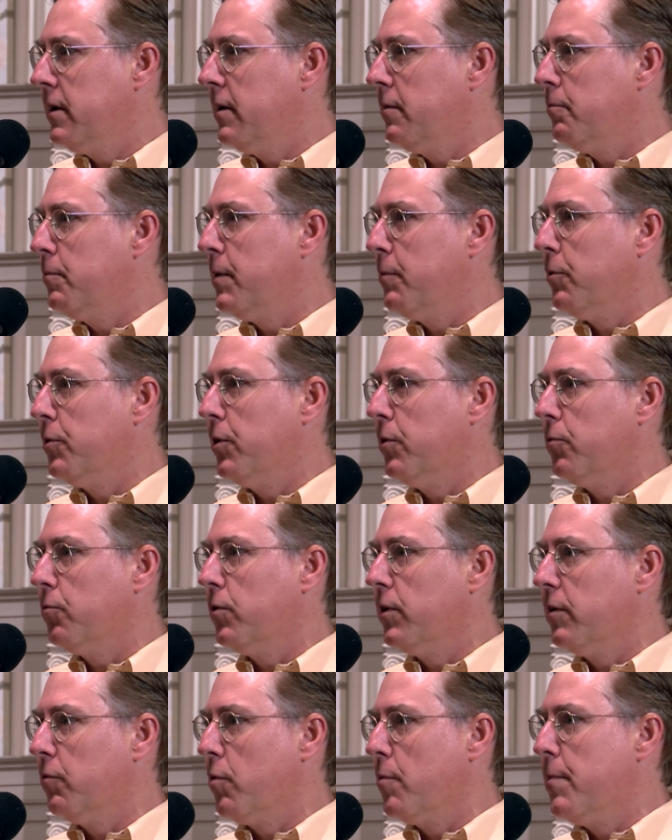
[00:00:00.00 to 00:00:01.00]
and people don't
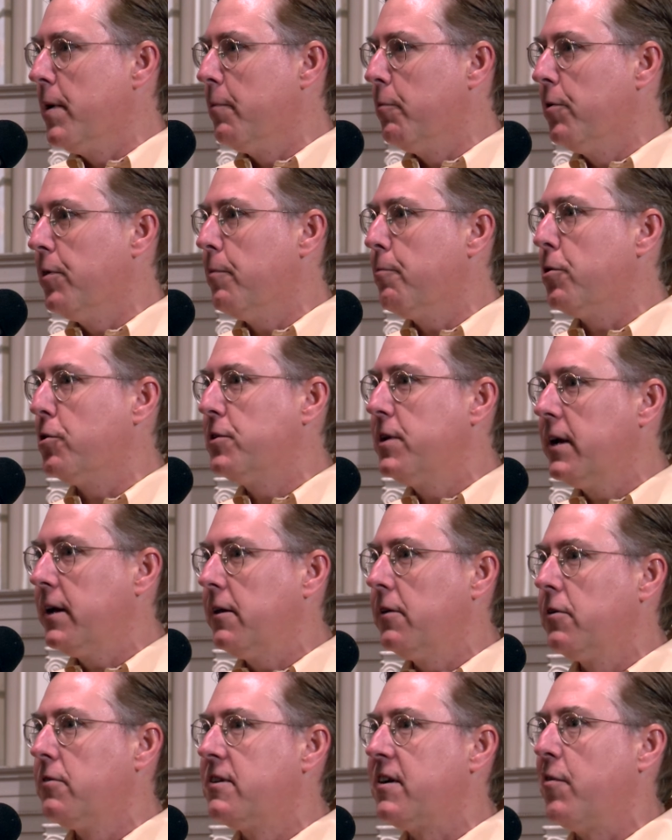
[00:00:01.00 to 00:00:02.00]
really remember the
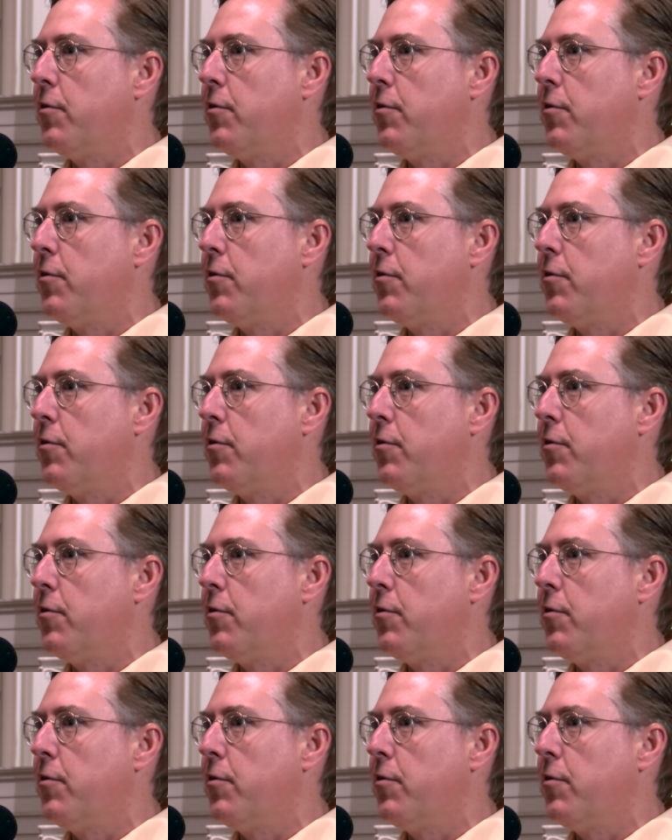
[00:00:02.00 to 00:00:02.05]
particulars